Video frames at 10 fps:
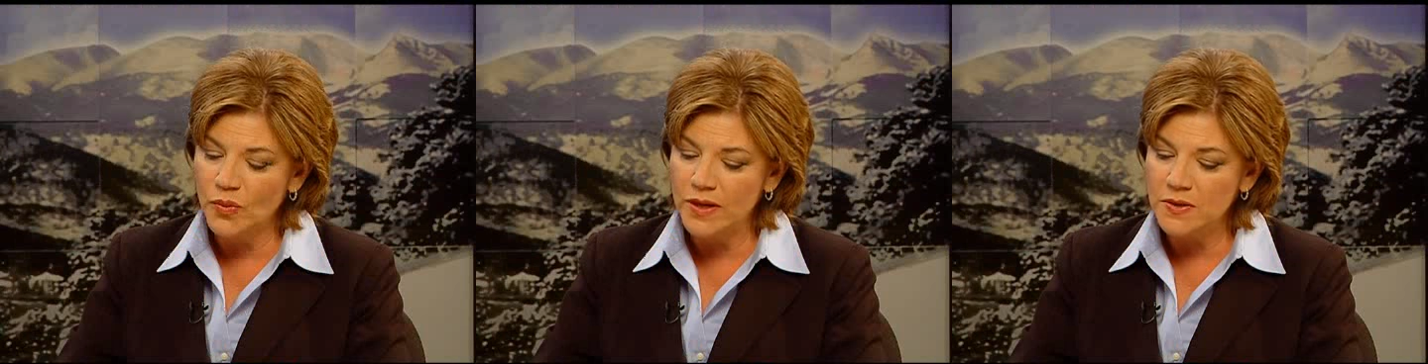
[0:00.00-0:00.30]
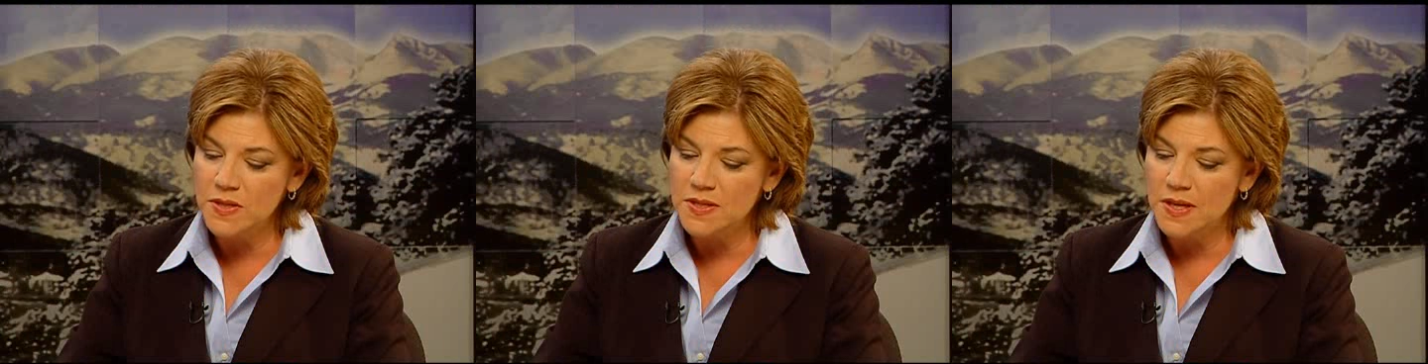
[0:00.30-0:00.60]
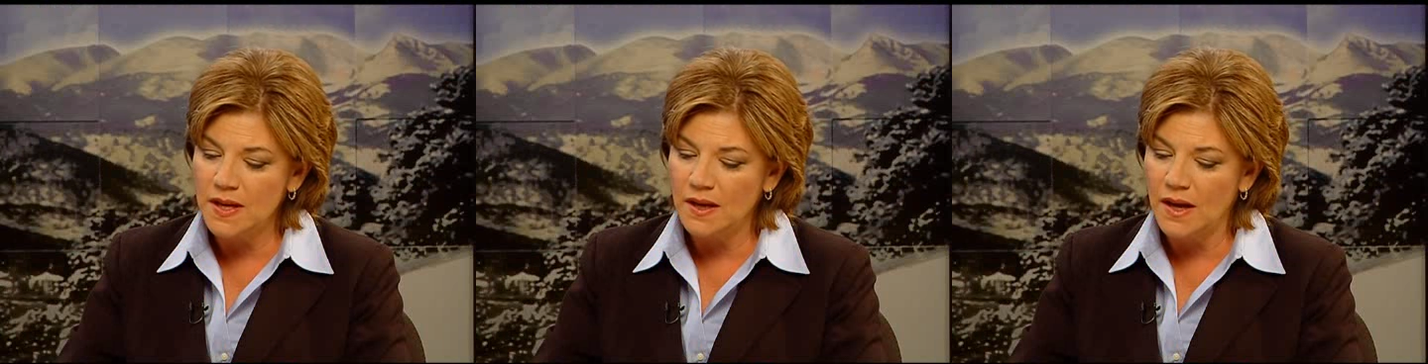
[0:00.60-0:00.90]
of what you're
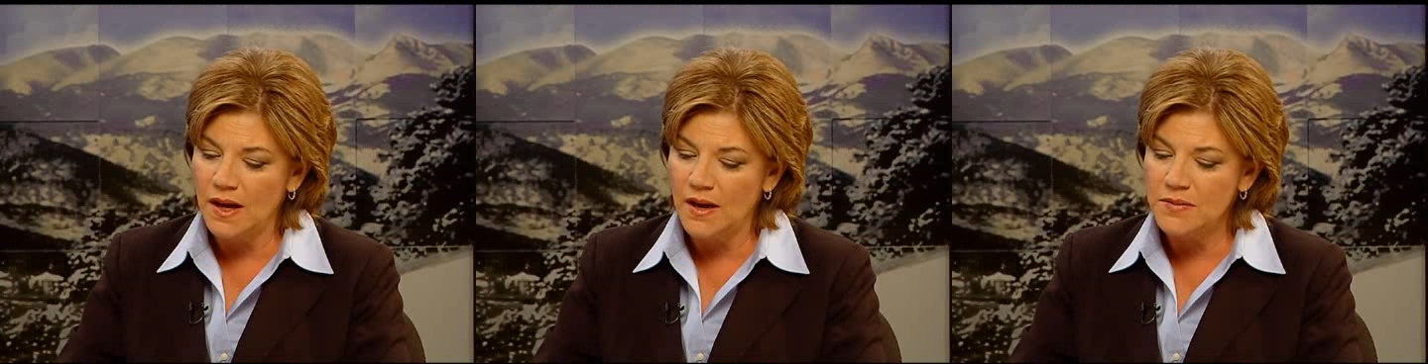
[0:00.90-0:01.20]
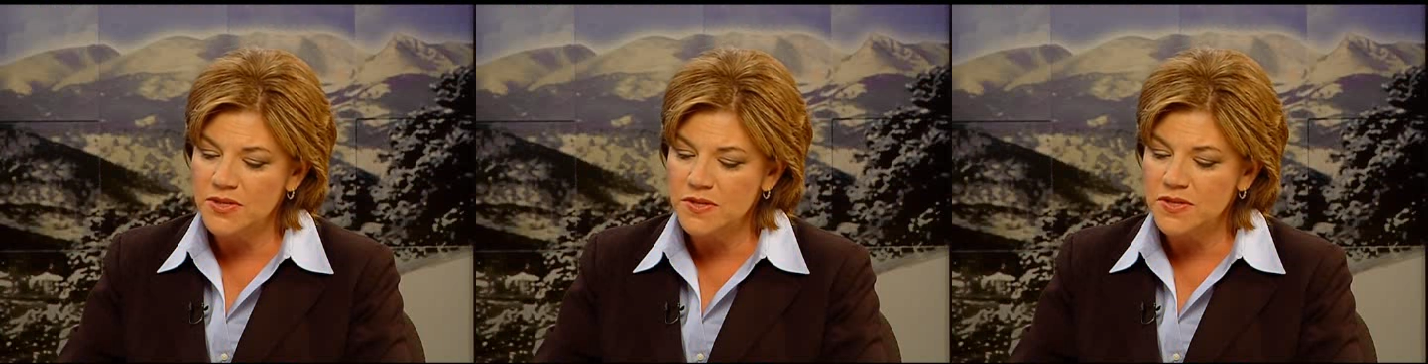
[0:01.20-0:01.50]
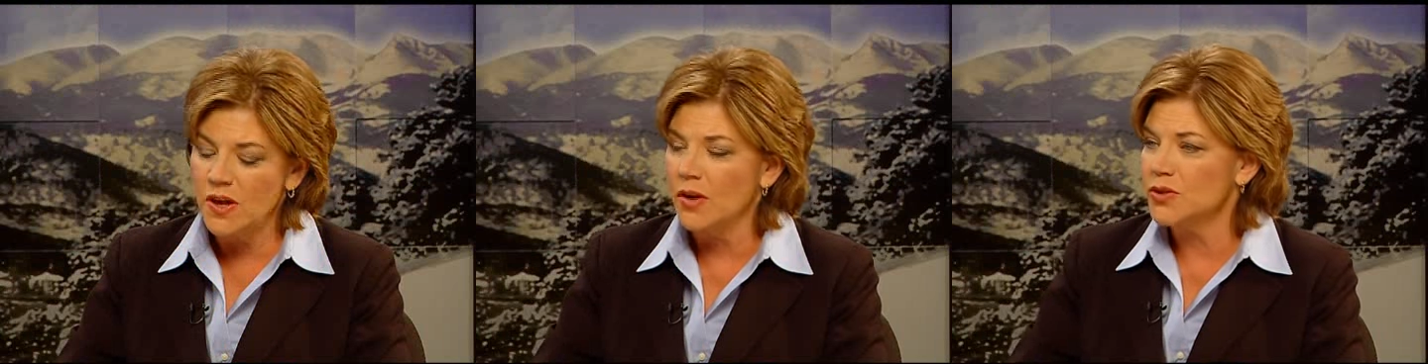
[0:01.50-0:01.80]
seeing, um,
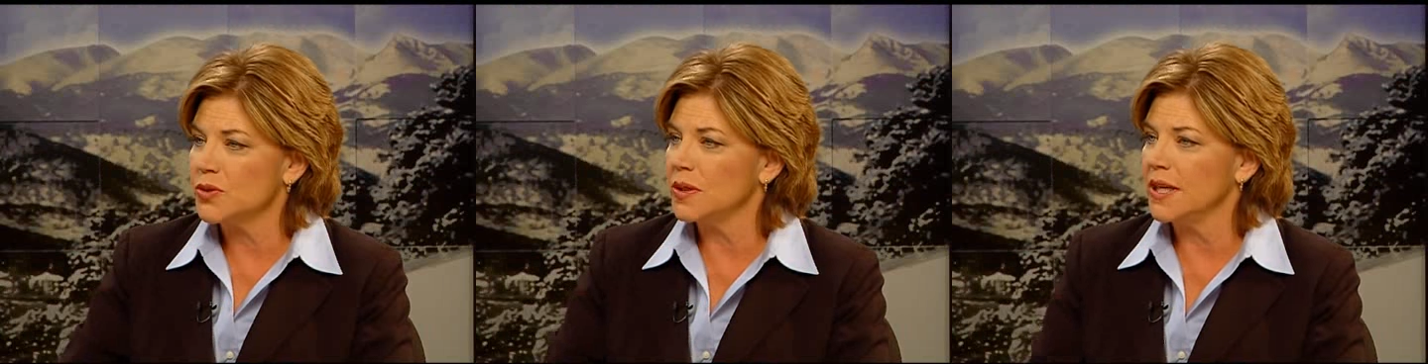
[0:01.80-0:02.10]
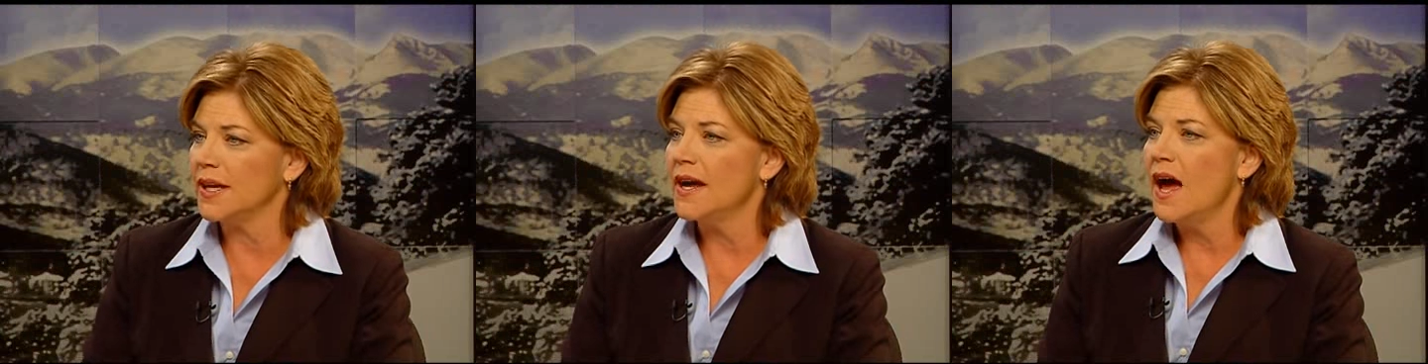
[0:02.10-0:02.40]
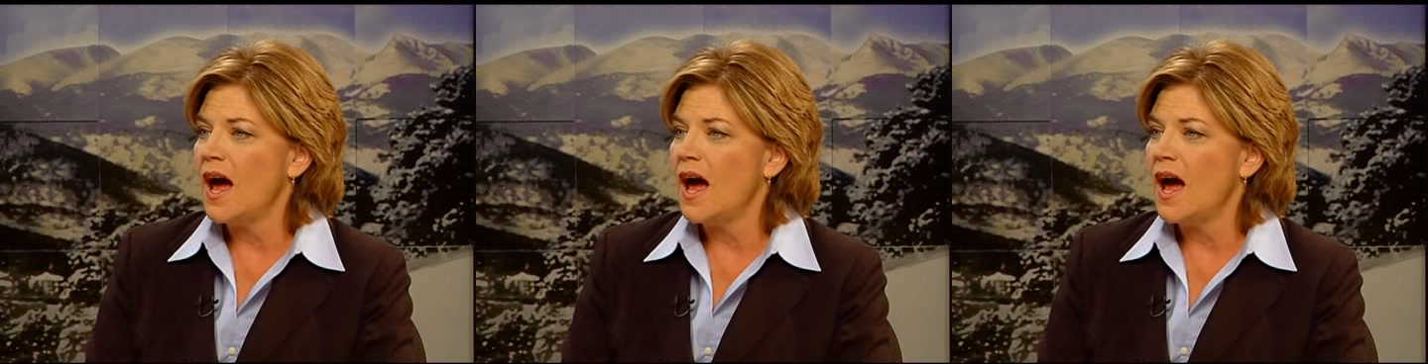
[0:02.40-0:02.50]
just culturally,